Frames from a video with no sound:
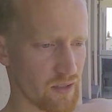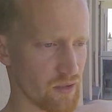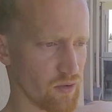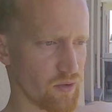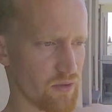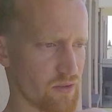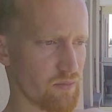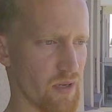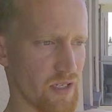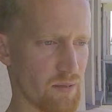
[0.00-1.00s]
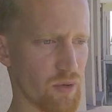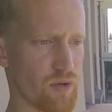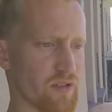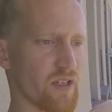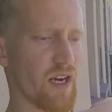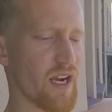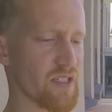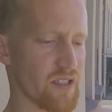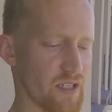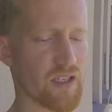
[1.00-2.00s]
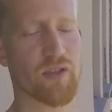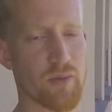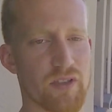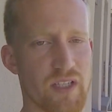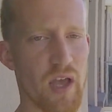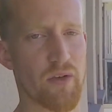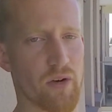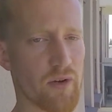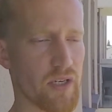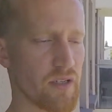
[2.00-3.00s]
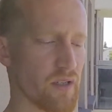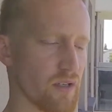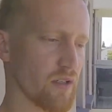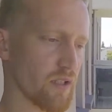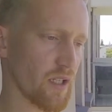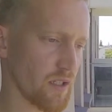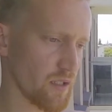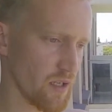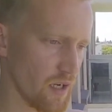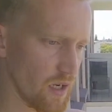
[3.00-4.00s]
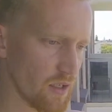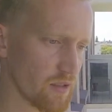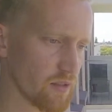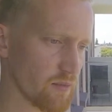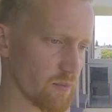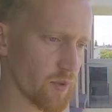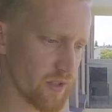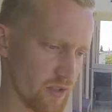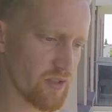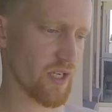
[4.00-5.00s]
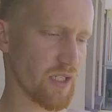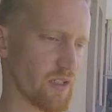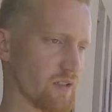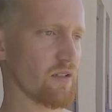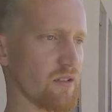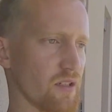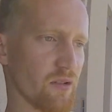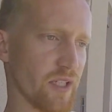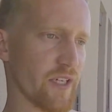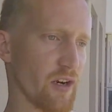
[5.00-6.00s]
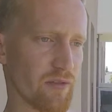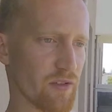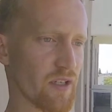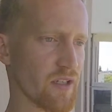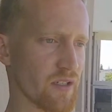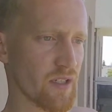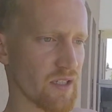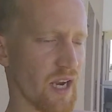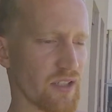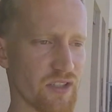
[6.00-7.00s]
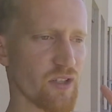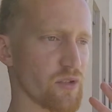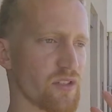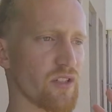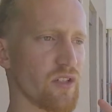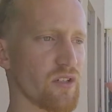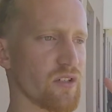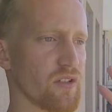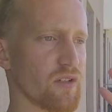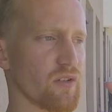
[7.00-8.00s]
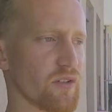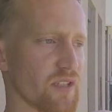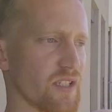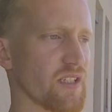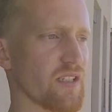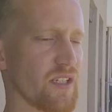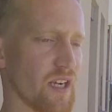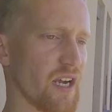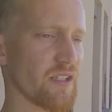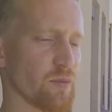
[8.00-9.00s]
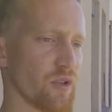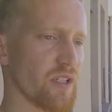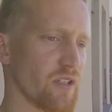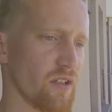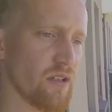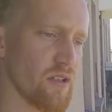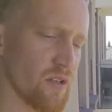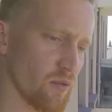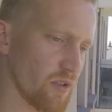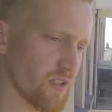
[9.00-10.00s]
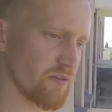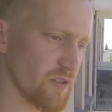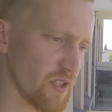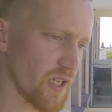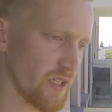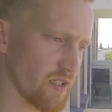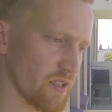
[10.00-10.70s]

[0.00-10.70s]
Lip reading: girls making moves on guys, like I assume they're together already, like but just like, you know, leaning over, and I just noticed the girls kissing the guys more here, whereas I feel like,